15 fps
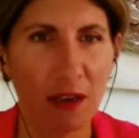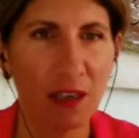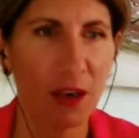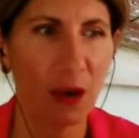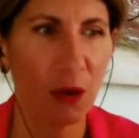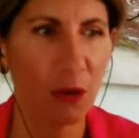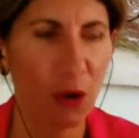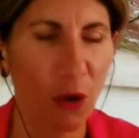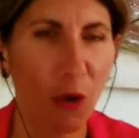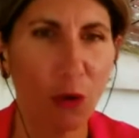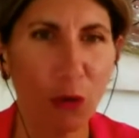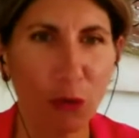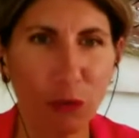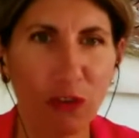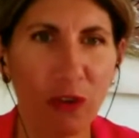
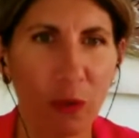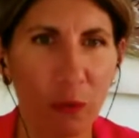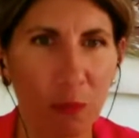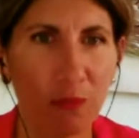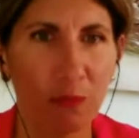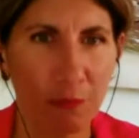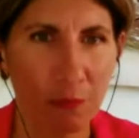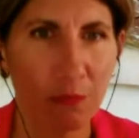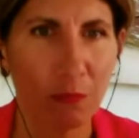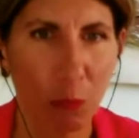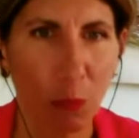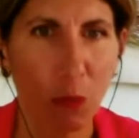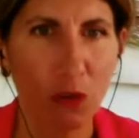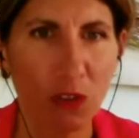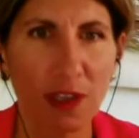known from
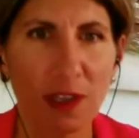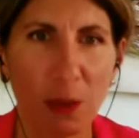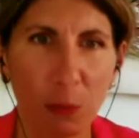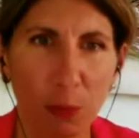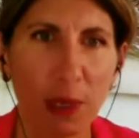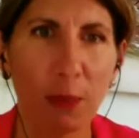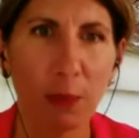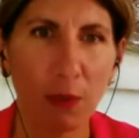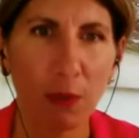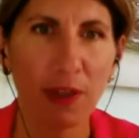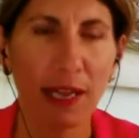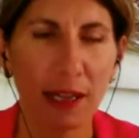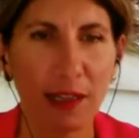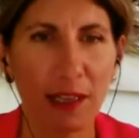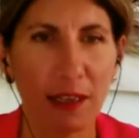mostly the people
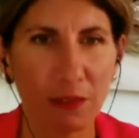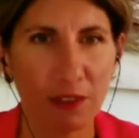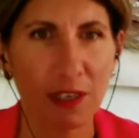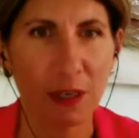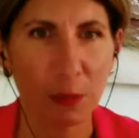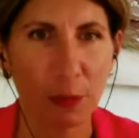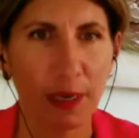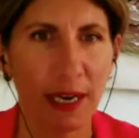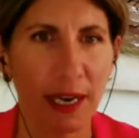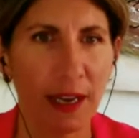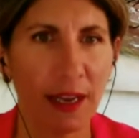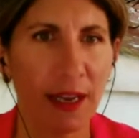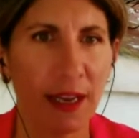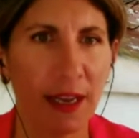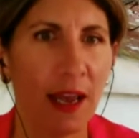that live nearby.
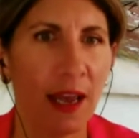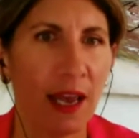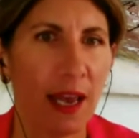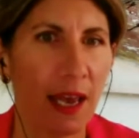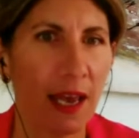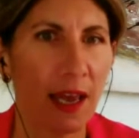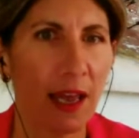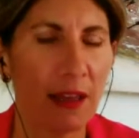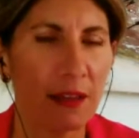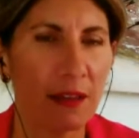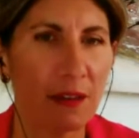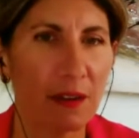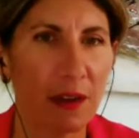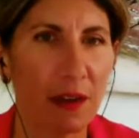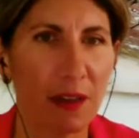And
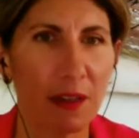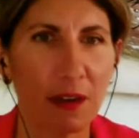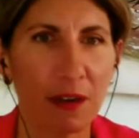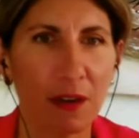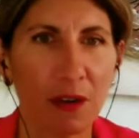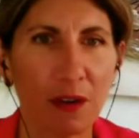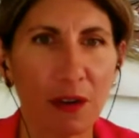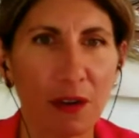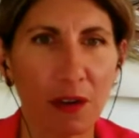their